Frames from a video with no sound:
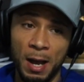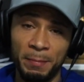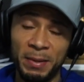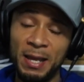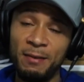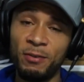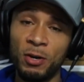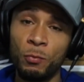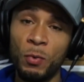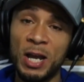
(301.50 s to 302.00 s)

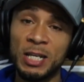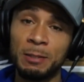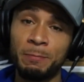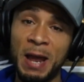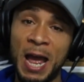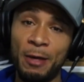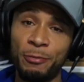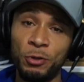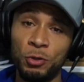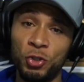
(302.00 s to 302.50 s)
even Wes
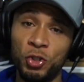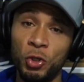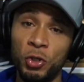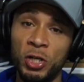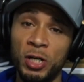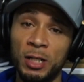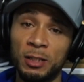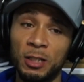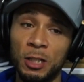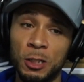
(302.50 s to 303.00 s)
Matthews
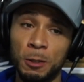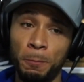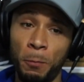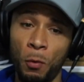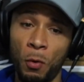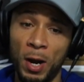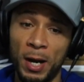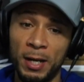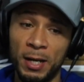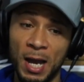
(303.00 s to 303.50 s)
Jr. at this
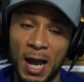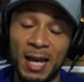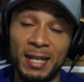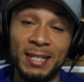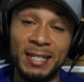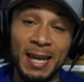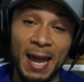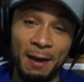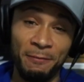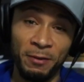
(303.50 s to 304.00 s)
point, a
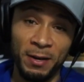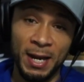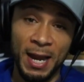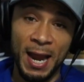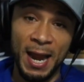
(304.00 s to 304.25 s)
Devin